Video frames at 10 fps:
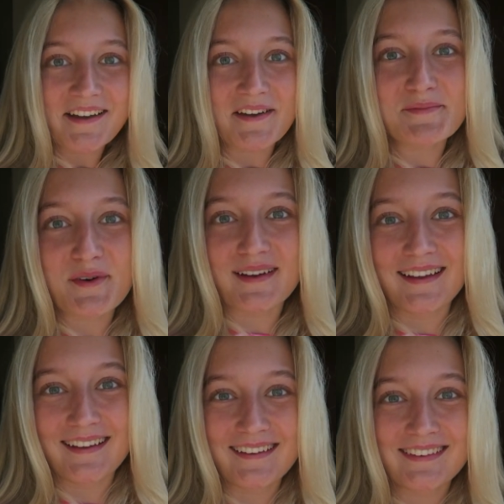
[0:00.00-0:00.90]
Good
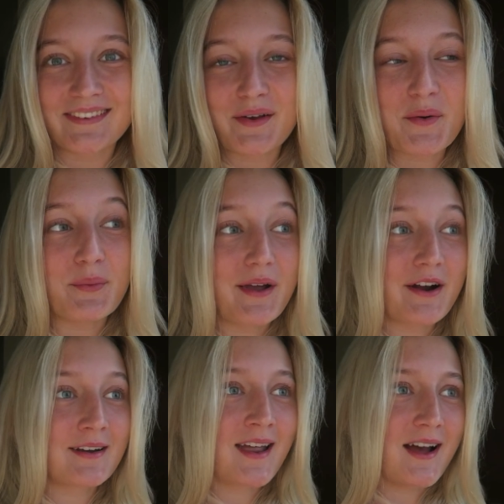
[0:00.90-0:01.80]
morning, so we
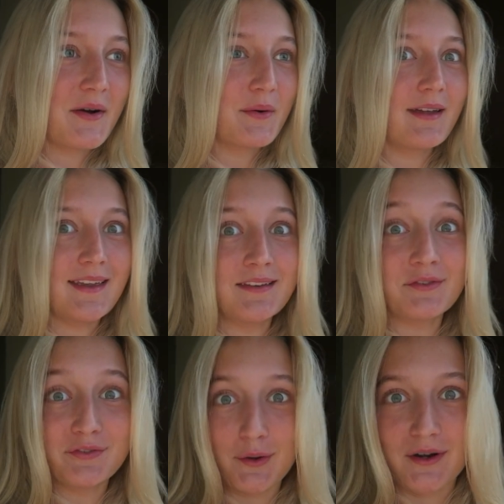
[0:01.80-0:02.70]
are now in
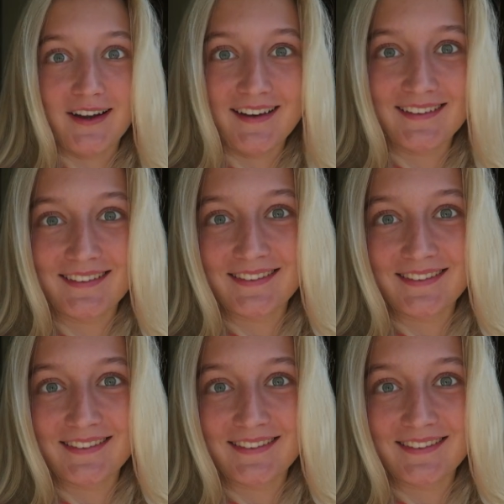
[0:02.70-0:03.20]
Florida,